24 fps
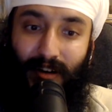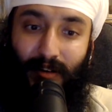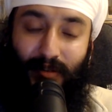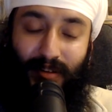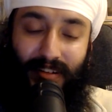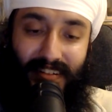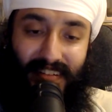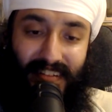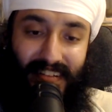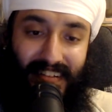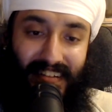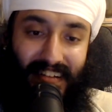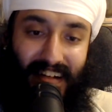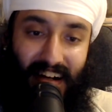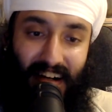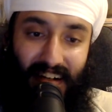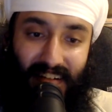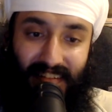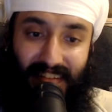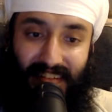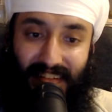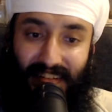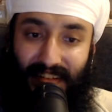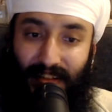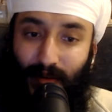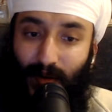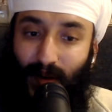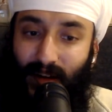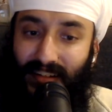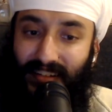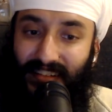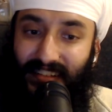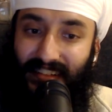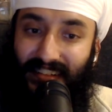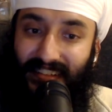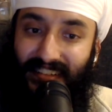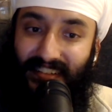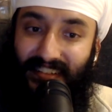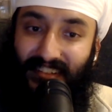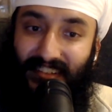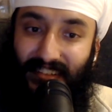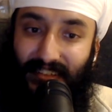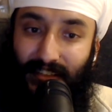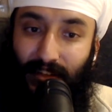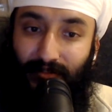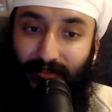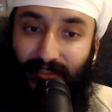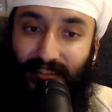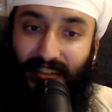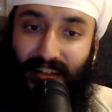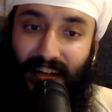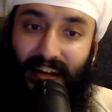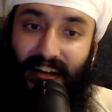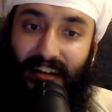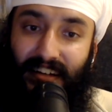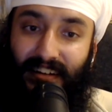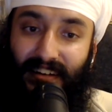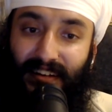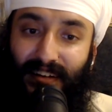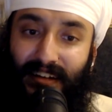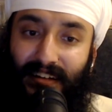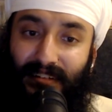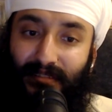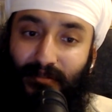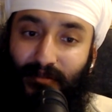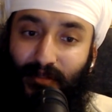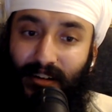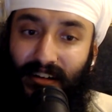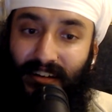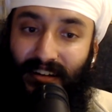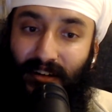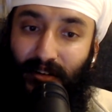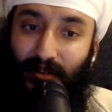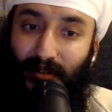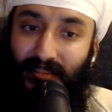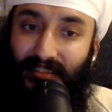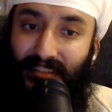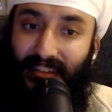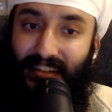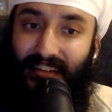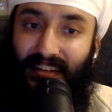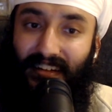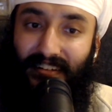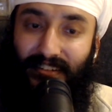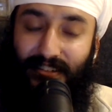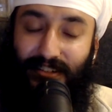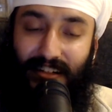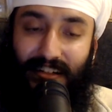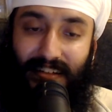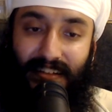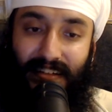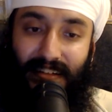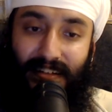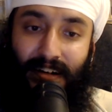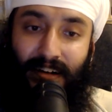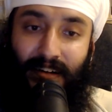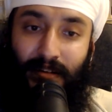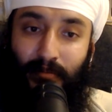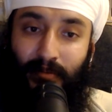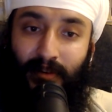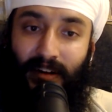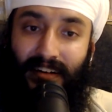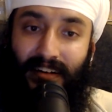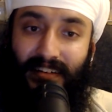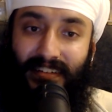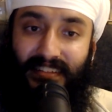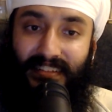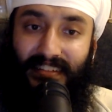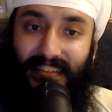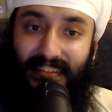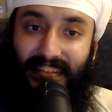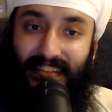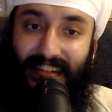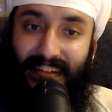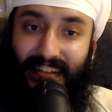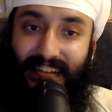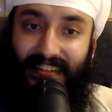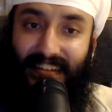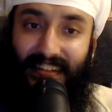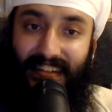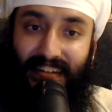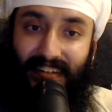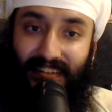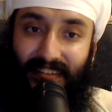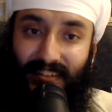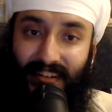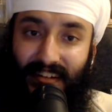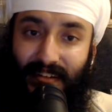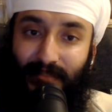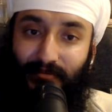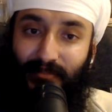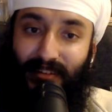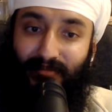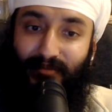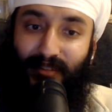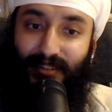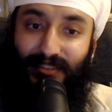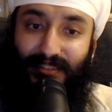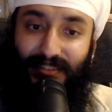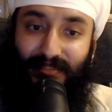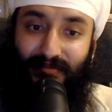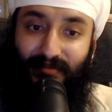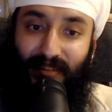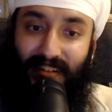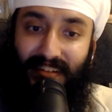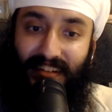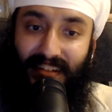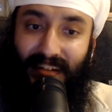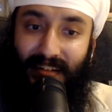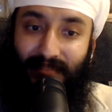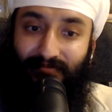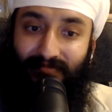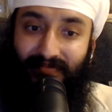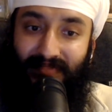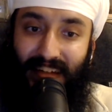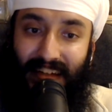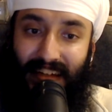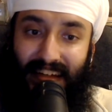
I wanted to ask a question because something that I'd learned while I was ill during the Khan part and just sitting there and trying to make most of my time